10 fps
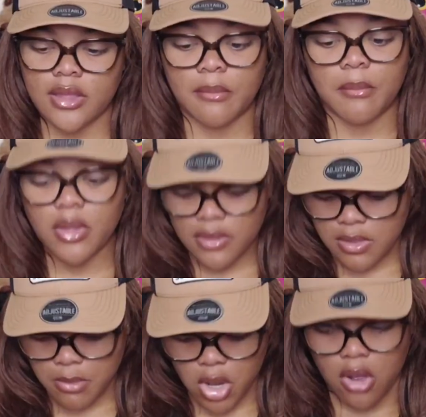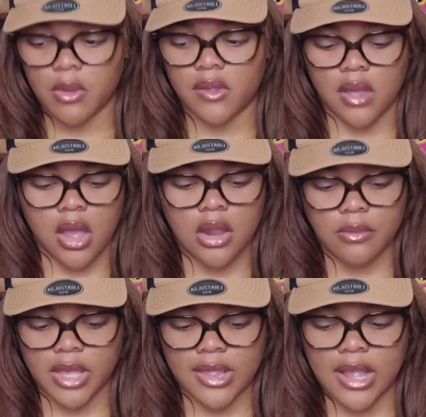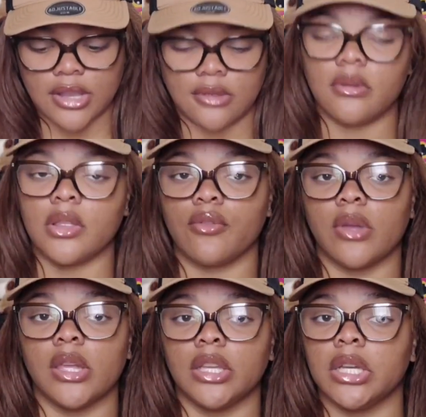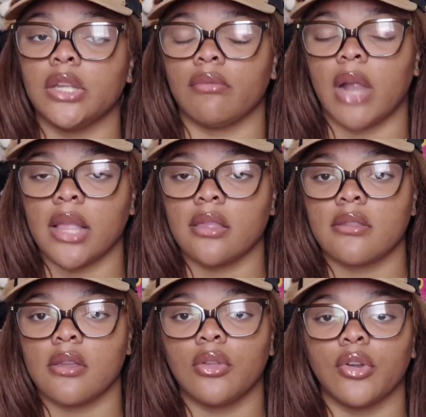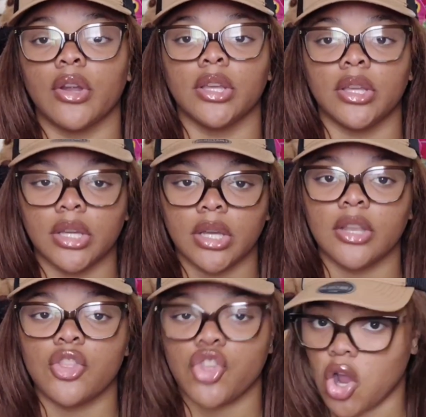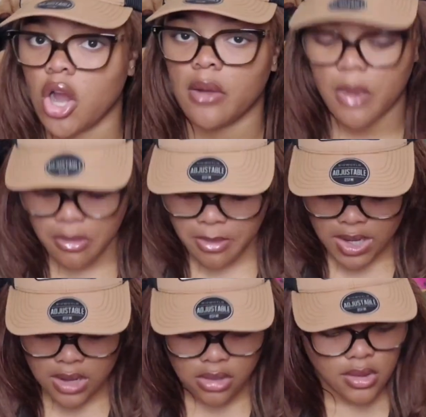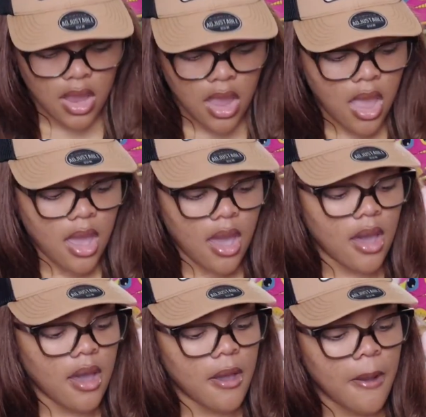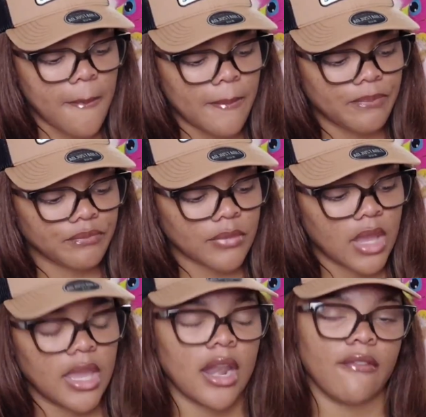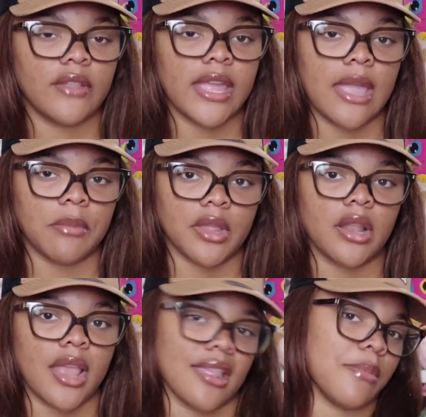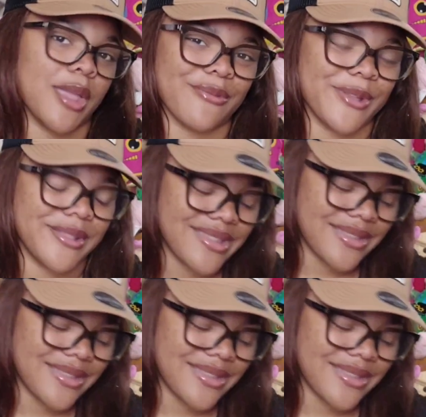Most of them are almost gone because I do enjoy a good rhinestone or a good charm on my nails. And I feel like Amazon has the best ones.